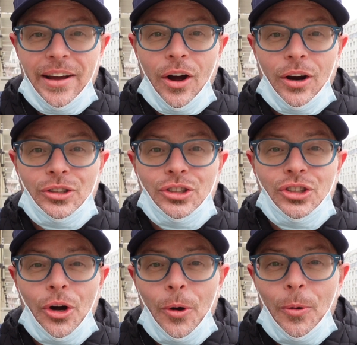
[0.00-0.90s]
there are
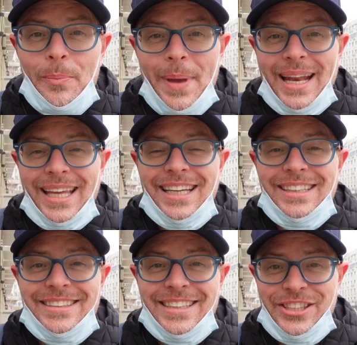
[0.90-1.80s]
so many
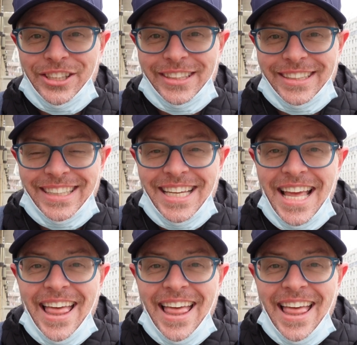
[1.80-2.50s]
dishes